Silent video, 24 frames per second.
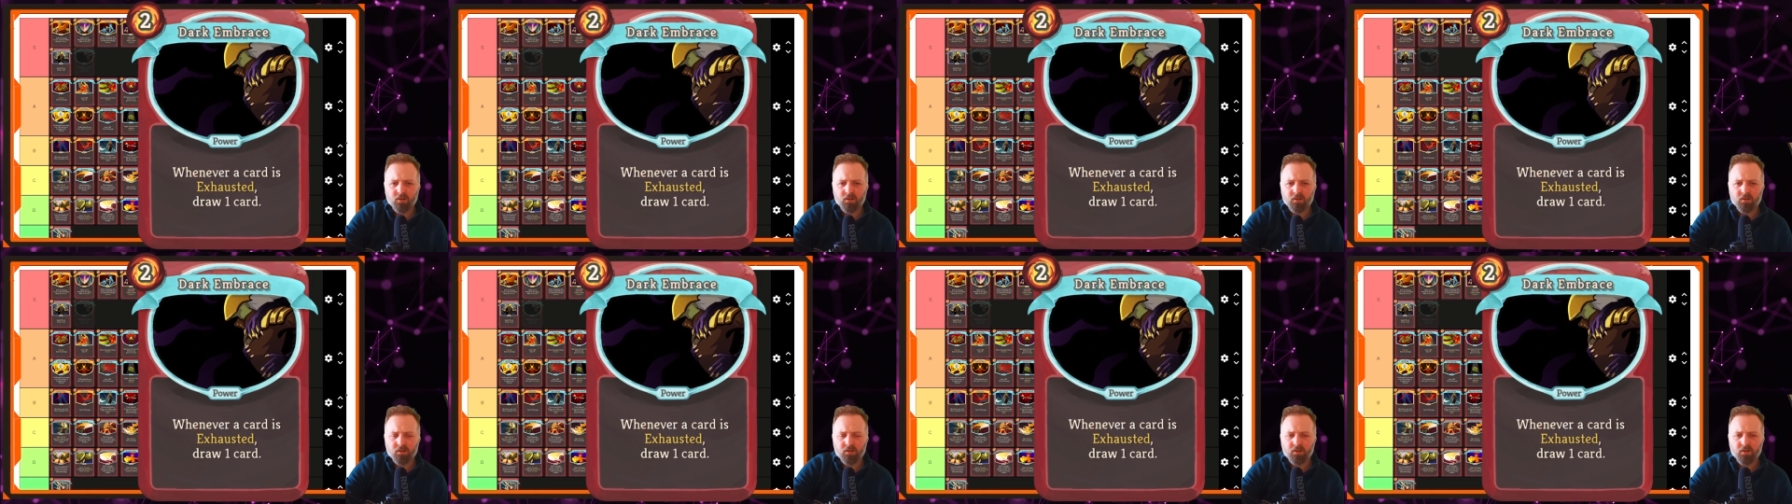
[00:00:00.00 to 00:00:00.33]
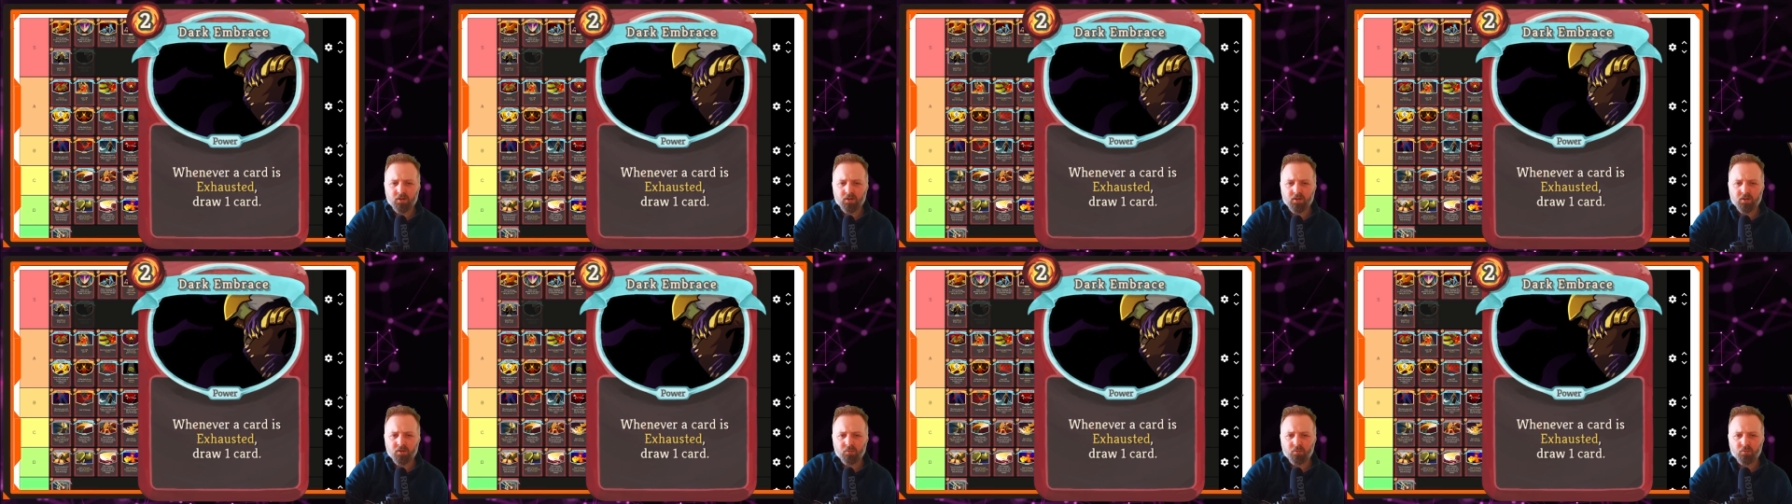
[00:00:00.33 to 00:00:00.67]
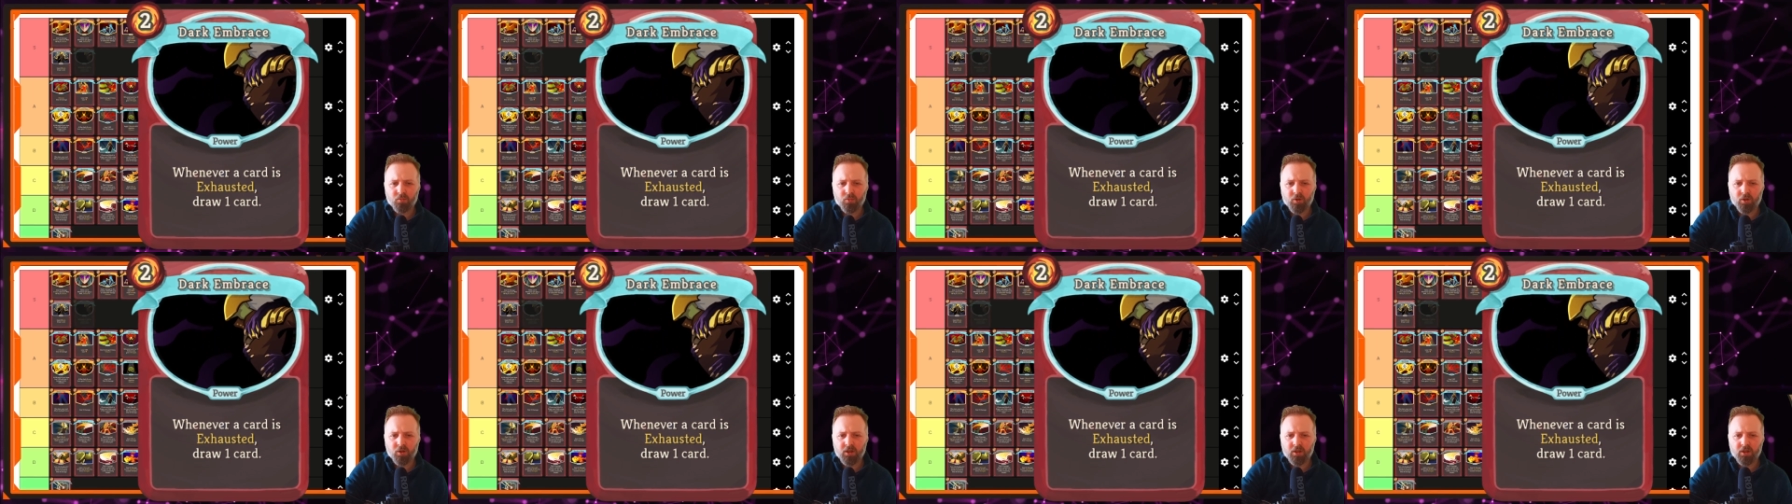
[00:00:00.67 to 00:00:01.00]
Dark
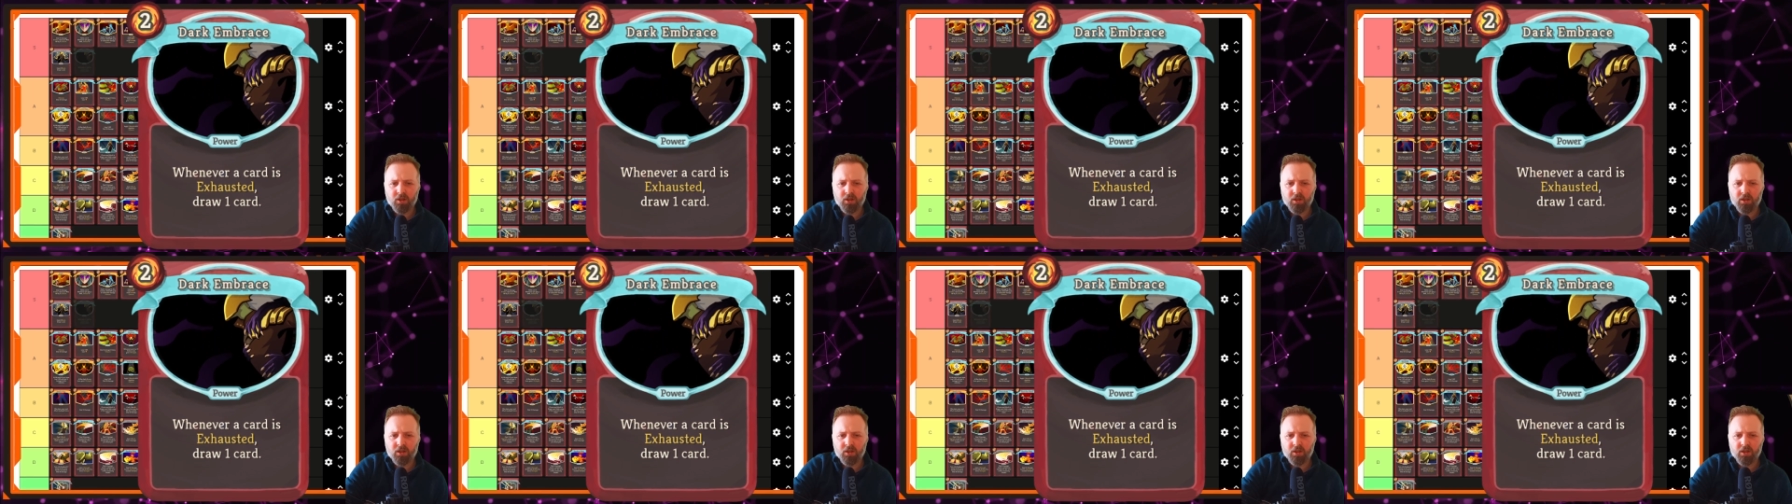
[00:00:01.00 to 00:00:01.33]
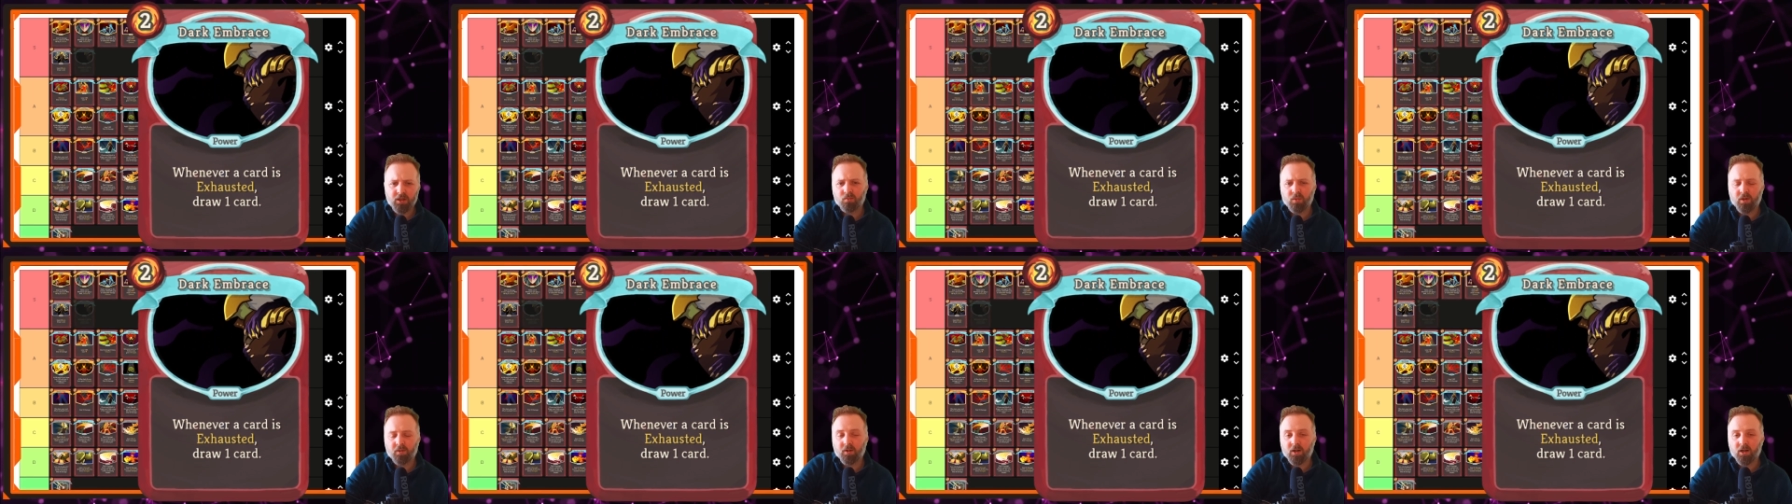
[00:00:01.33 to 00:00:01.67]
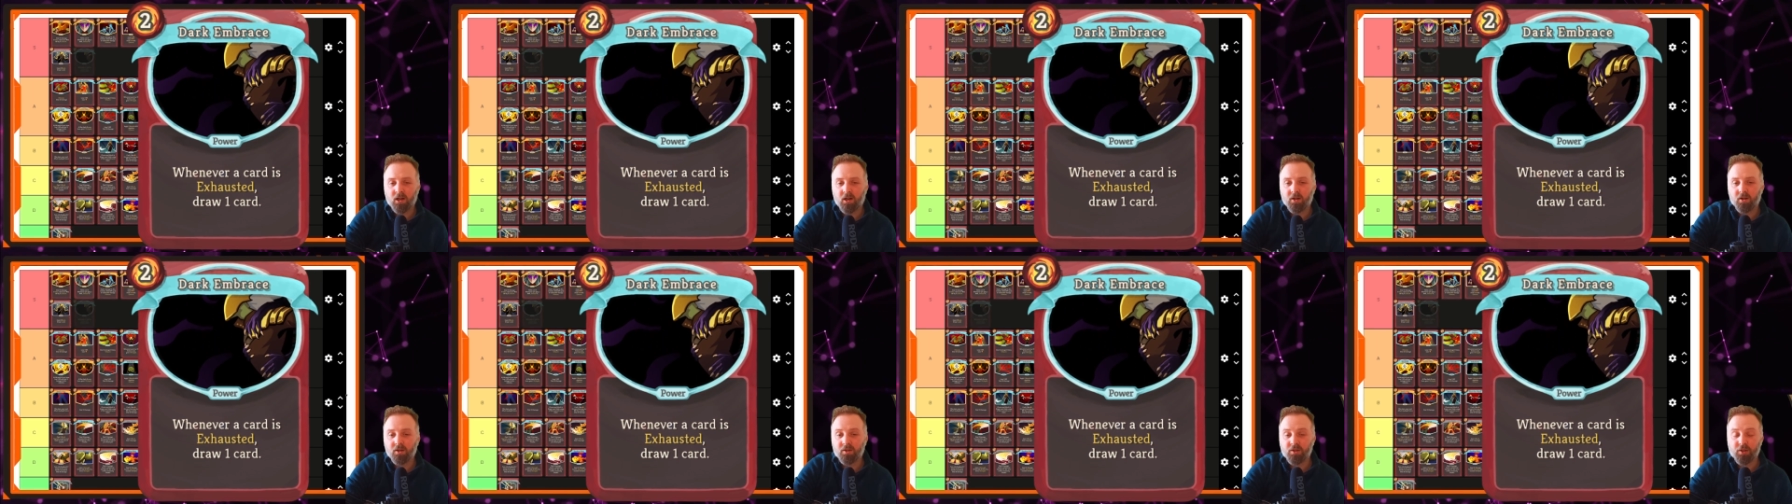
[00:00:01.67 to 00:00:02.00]
Embrace. Whenever a
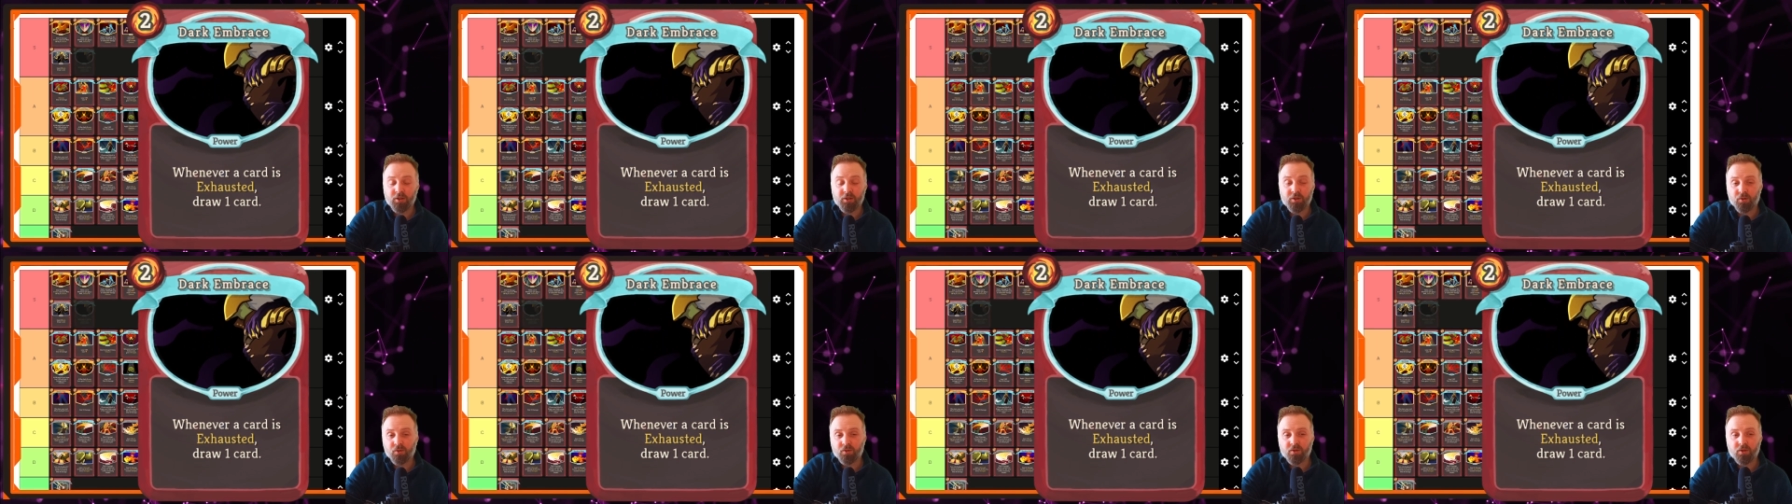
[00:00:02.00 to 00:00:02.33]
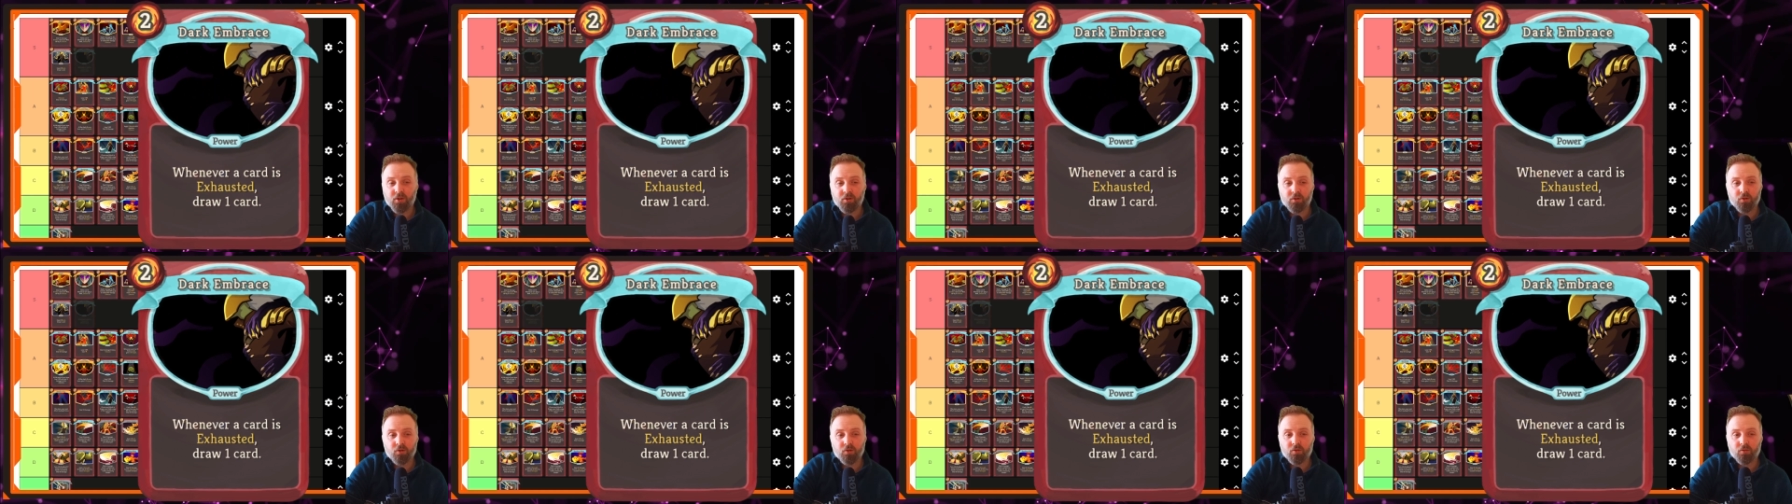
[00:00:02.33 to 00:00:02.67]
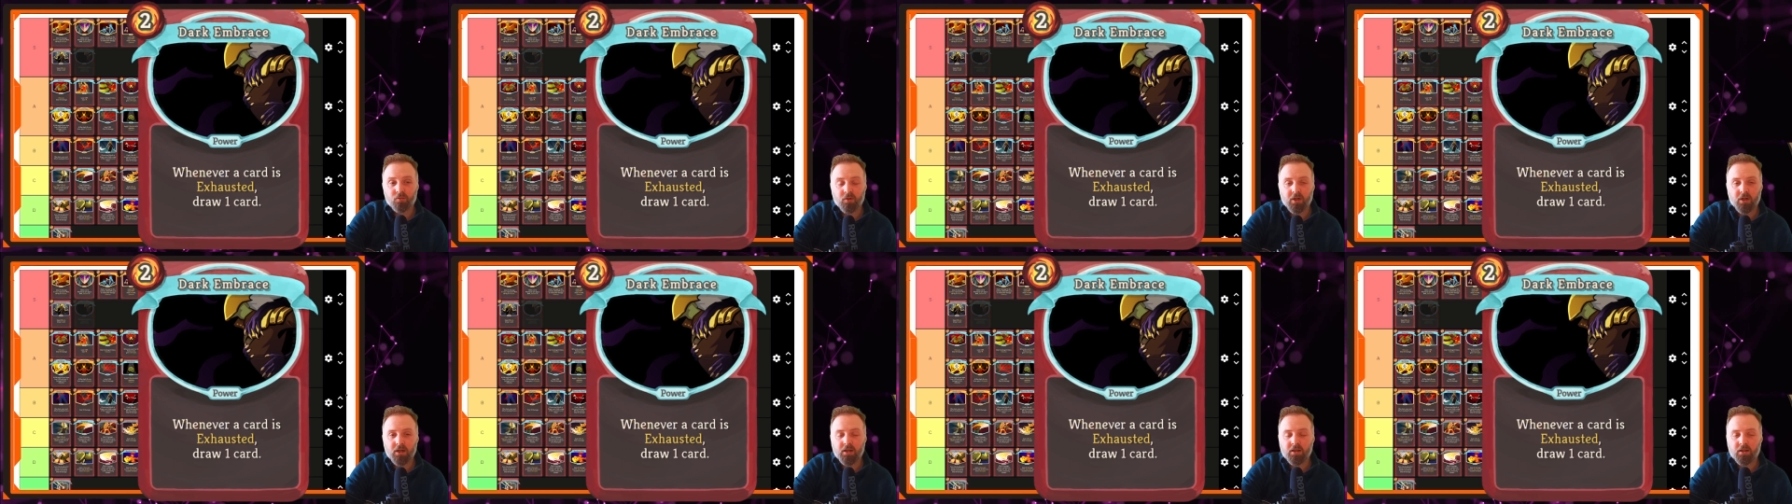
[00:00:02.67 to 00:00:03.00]
card is exhausted, draw
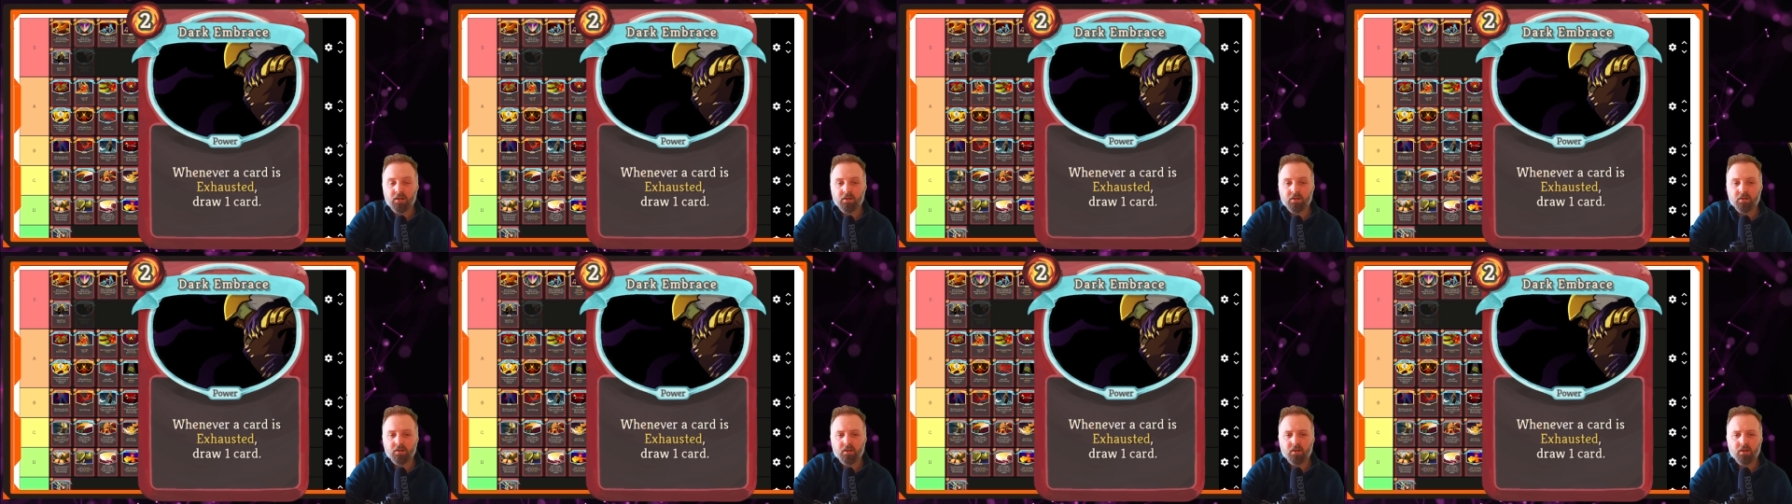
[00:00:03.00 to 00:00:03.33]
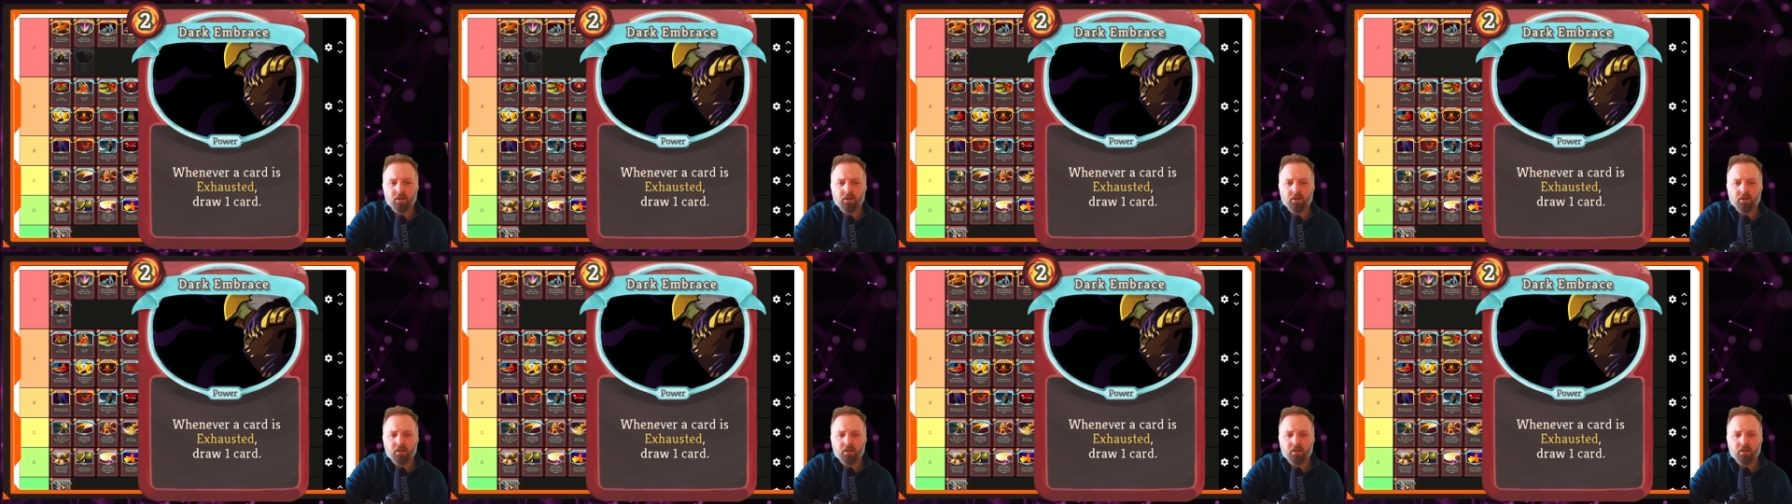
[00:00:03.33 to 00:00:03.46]
one card.